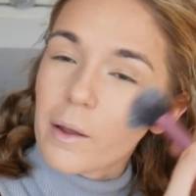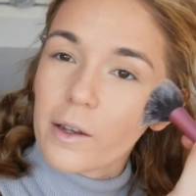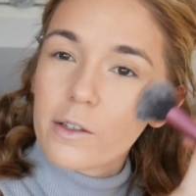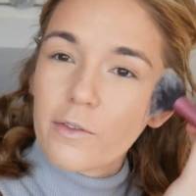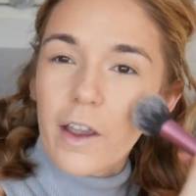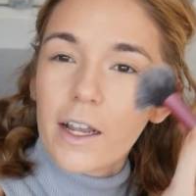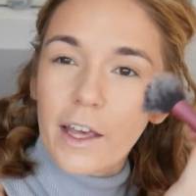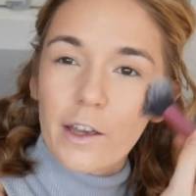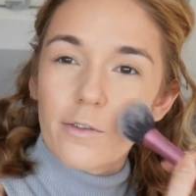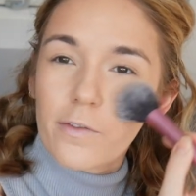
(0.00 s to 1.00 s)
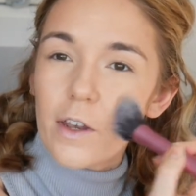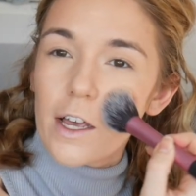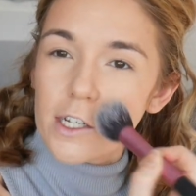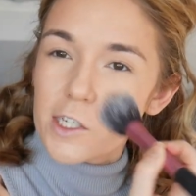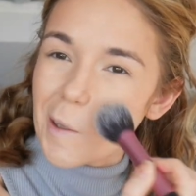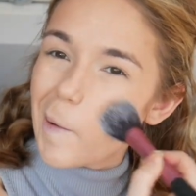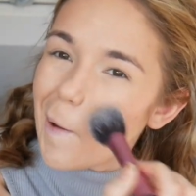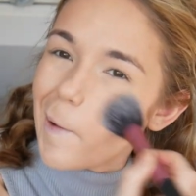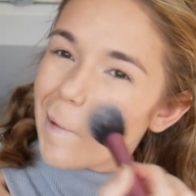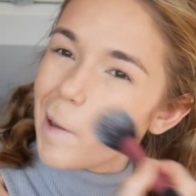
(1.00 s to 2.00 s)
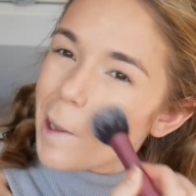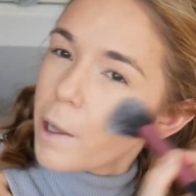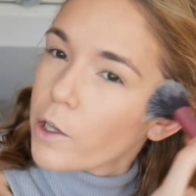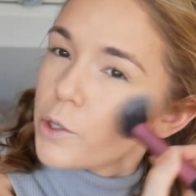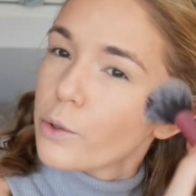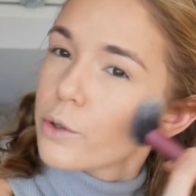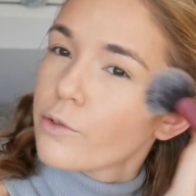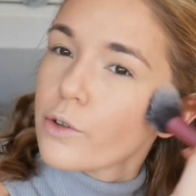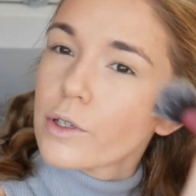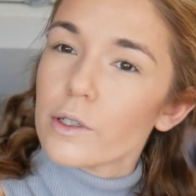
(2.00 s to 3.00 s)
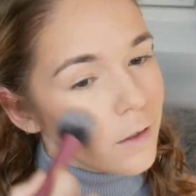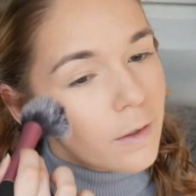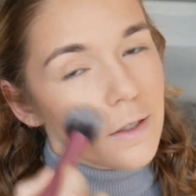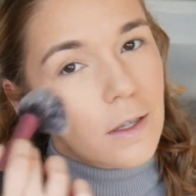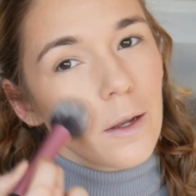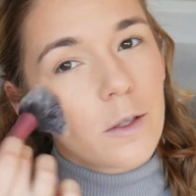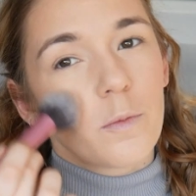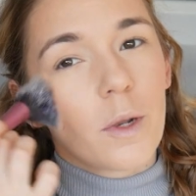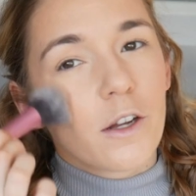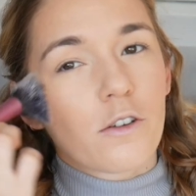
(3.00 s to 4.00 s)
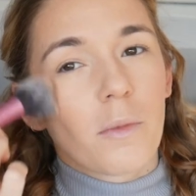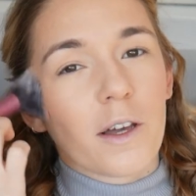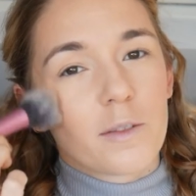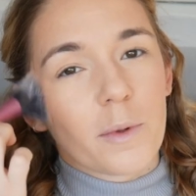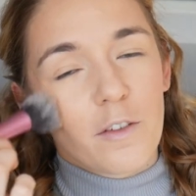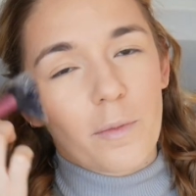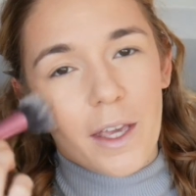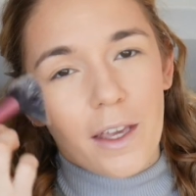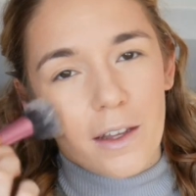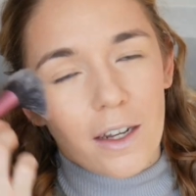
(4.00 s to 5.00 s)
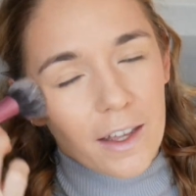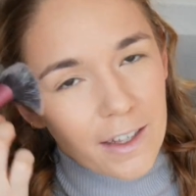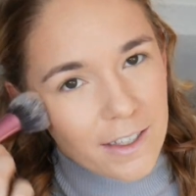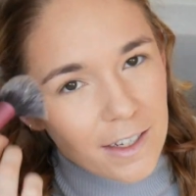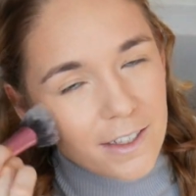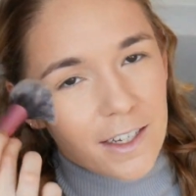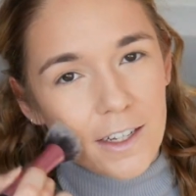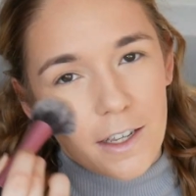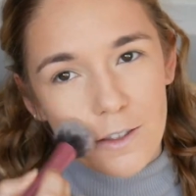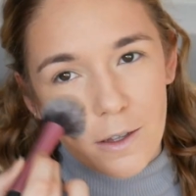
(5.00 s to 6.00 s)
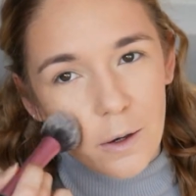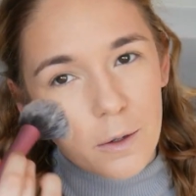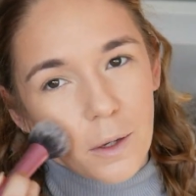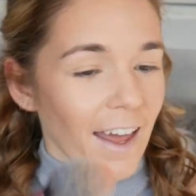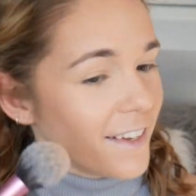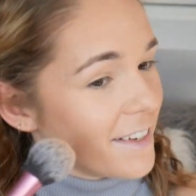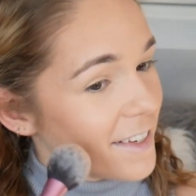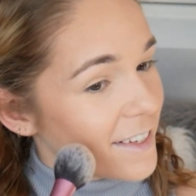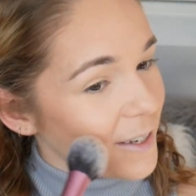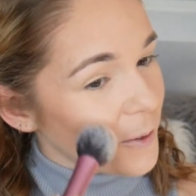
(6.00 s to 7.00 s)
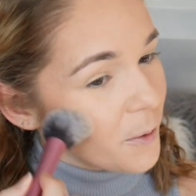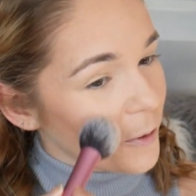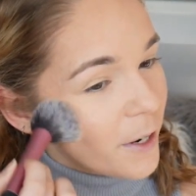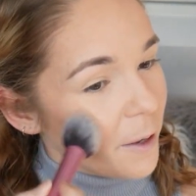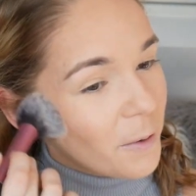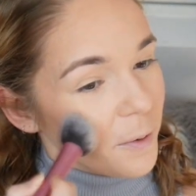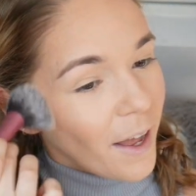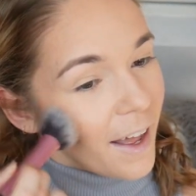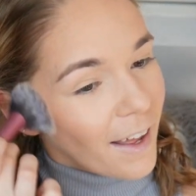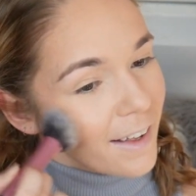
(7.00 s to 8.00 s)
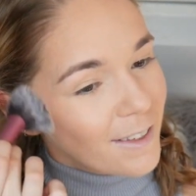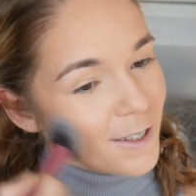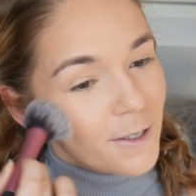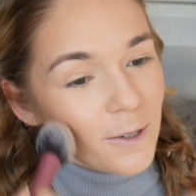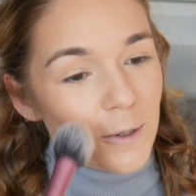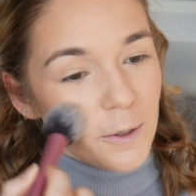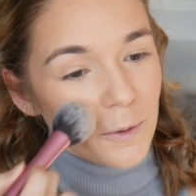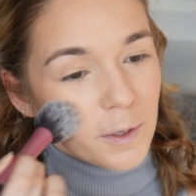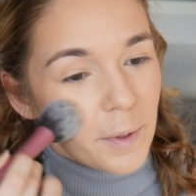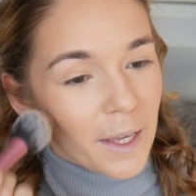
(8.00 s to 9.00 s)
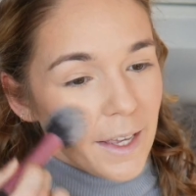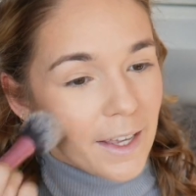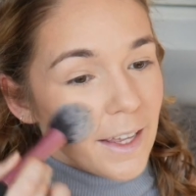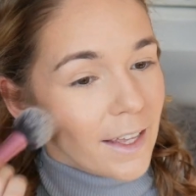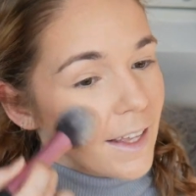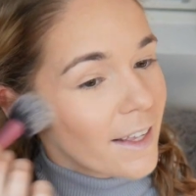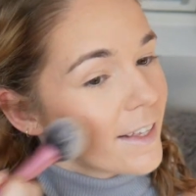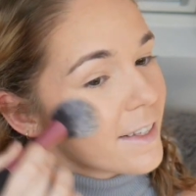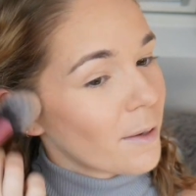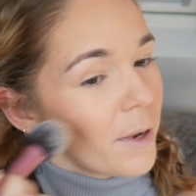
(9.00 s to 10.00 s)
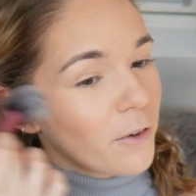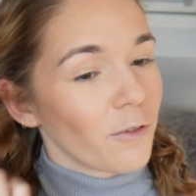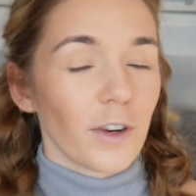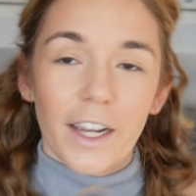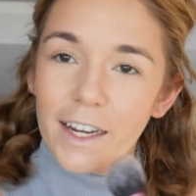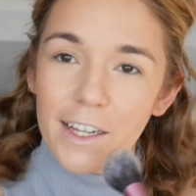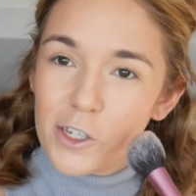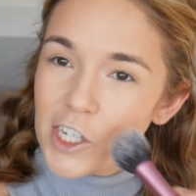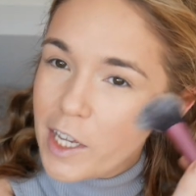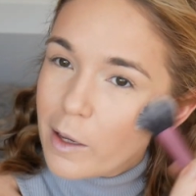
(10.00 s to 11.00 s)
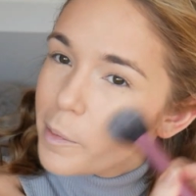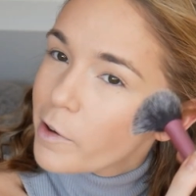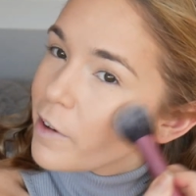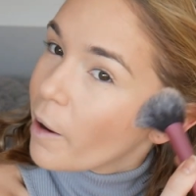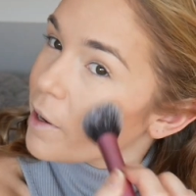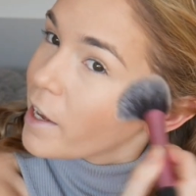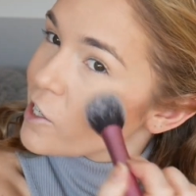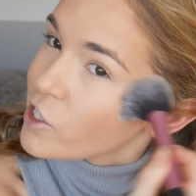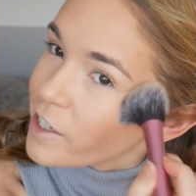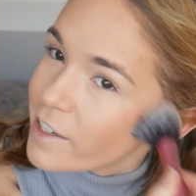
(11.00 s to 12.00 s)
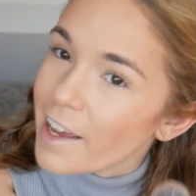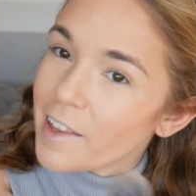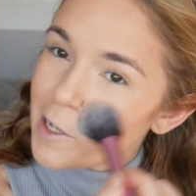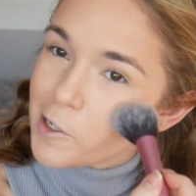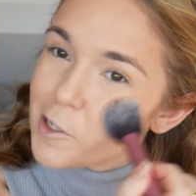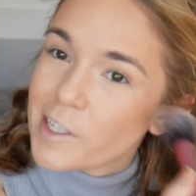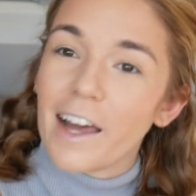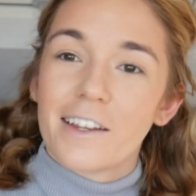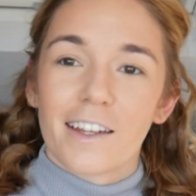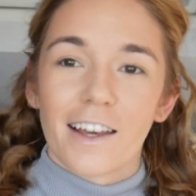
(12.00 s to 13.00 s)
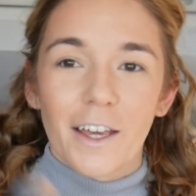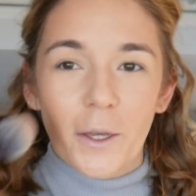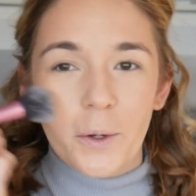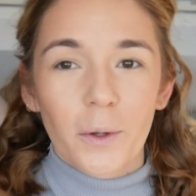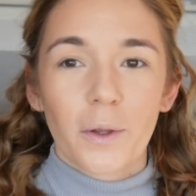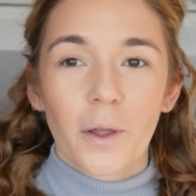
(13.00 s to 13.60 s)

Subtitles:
though. It looks very like flushed and like youthful. Using loads of blush reminds me of being like 16 years old, and all I would wear to school would be some like really cheap foundation and then just dandelion